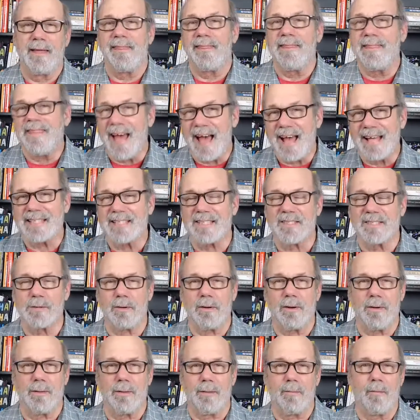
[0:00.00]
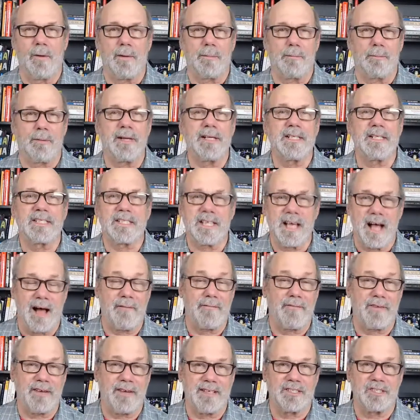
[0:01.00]
That's what brings
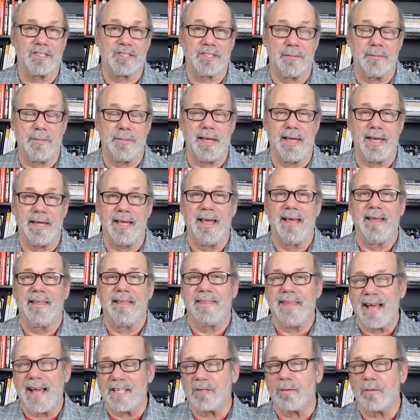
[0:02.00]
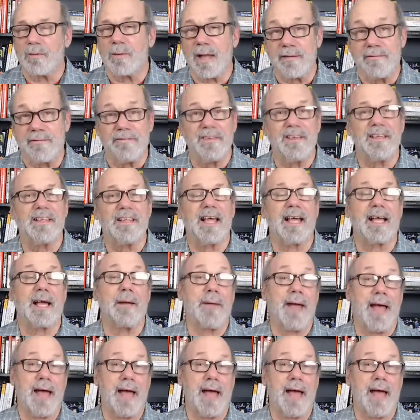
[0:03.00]
confidence to me. That's when I feel like I'm